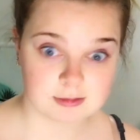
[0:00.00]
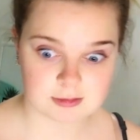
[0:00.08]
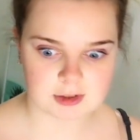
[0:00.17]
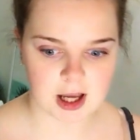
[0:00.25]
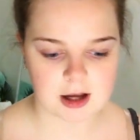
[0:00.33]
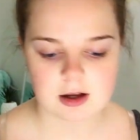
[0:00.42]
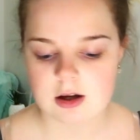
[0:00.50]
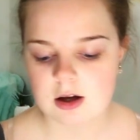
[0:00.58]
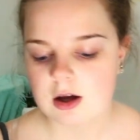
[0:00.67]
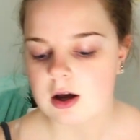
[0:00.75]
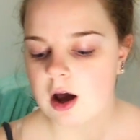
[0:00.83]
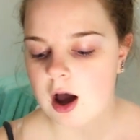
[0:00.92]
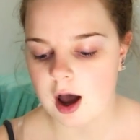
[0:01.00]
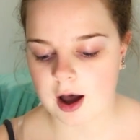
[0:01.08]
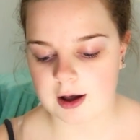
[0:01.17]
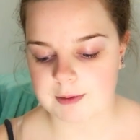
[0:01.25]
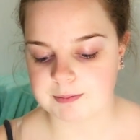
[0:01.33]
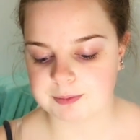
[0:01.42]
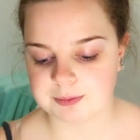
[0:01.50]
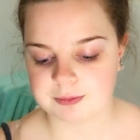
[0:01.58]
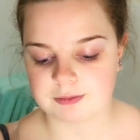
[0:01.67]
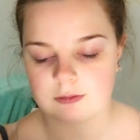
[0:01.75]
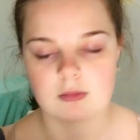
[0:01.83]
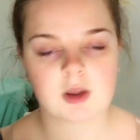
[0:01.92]
Okay. And
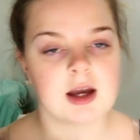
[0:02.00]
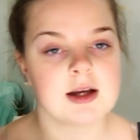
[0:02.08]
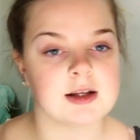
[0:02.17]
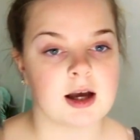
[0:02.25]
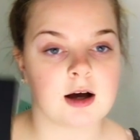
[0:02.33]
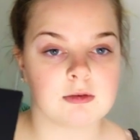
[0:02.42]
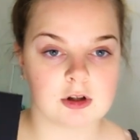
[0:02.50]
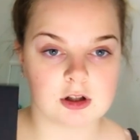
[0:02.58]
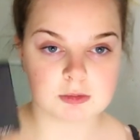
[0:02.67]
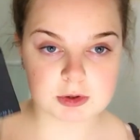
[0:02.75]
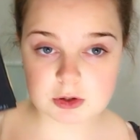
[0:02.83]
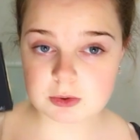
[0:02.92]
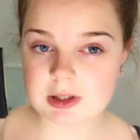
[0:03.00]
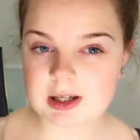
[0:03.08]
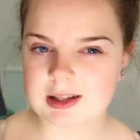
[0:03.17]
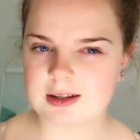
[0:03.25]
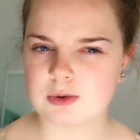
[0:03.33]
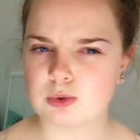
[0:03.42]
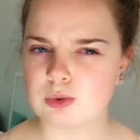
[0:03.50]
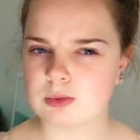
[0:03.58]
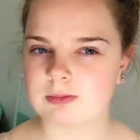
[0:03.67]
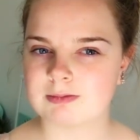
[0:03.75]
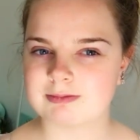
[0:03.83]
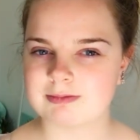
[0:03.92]
yeah, I'm gonna be doing a little
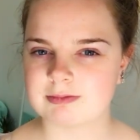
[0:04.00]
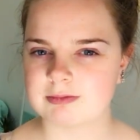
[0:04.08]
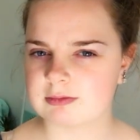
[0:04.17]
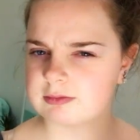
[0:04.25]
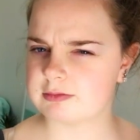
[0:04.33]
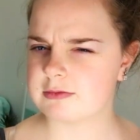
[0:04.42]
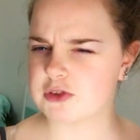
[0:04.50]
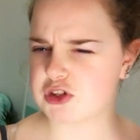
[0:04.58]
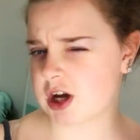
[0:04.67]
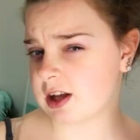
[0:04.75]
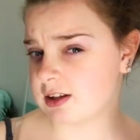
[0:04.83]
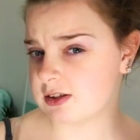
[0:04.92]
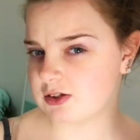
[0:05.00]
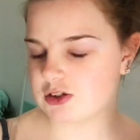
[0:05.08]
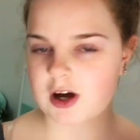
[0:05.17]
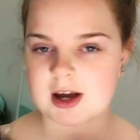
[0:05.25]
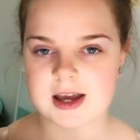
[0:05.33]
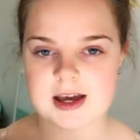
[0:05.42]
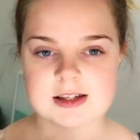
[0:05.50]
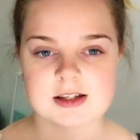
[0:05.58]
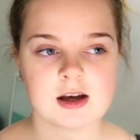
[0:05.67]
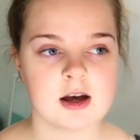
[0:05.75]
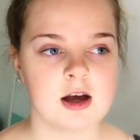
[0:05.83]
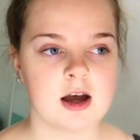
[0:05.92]
challenge, I guess,
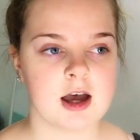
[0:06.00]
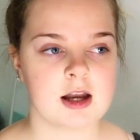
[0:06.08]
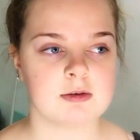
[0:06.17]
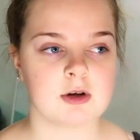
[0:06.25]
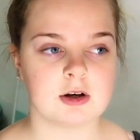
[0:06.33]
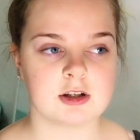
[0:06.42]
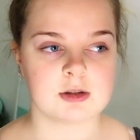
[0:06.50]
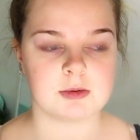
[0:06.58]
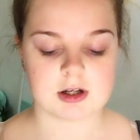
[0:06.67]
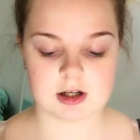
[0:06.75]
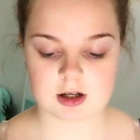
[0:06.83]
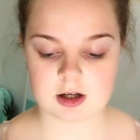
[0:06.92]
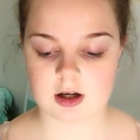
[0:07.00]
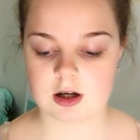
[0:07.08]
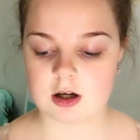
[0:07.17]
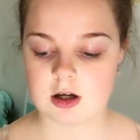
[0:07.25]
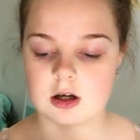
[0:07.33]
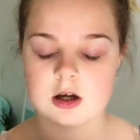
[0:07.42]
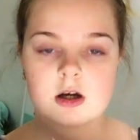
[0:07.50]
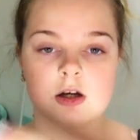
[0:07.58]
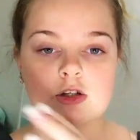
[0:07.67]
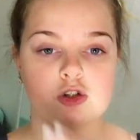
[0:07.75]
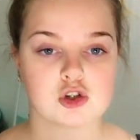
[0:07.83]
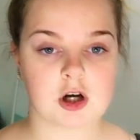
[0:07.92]
and I'm going to be
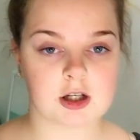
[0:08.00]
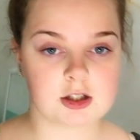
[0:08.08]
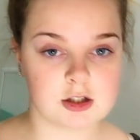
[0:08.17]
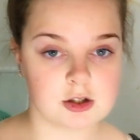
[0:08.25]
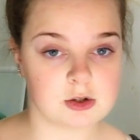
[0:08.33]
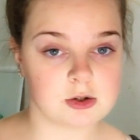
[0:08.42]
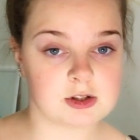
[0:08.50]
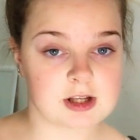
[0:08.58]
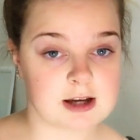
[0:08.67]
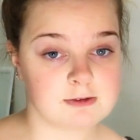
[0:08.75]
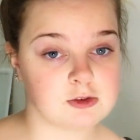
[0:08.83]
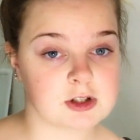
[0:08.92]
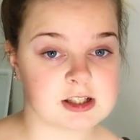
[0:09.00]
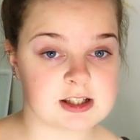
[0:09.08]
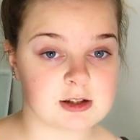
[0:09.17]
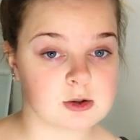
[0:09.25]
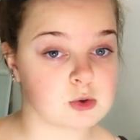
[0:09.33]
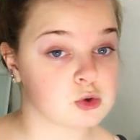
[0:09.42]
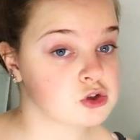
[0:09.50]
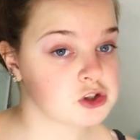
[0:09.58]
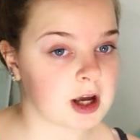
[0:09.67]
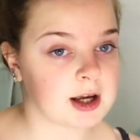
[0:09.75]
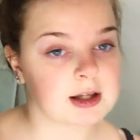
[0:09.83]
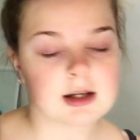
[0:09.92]
trying to use every single
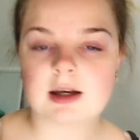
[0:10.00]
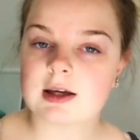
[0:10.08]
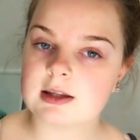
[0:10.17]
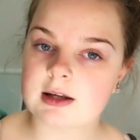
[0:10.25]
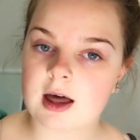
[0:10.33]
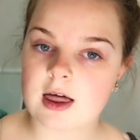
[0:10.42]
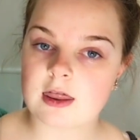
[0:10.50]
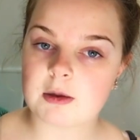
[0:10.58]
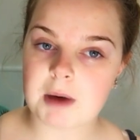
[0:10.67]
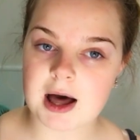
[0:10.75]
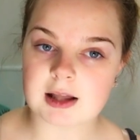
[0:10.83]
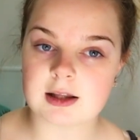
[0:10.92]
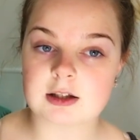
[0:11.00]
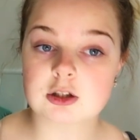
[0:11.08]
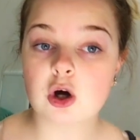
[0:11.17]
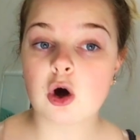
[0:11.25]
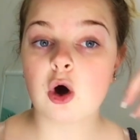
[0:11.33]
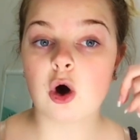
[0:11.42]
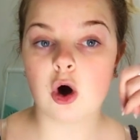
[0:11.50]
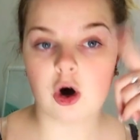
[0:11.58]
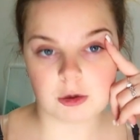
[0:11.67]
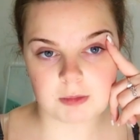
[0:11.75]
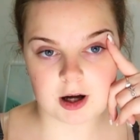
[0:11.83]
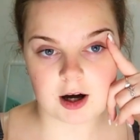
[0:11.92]
shade in the palette
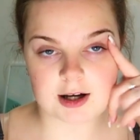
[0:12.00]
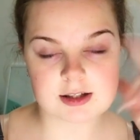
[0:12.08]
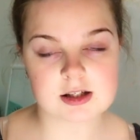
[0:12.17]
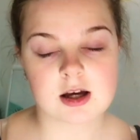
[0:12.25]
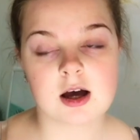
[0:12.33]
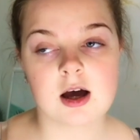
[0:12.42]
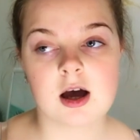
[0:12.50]
on my eyes.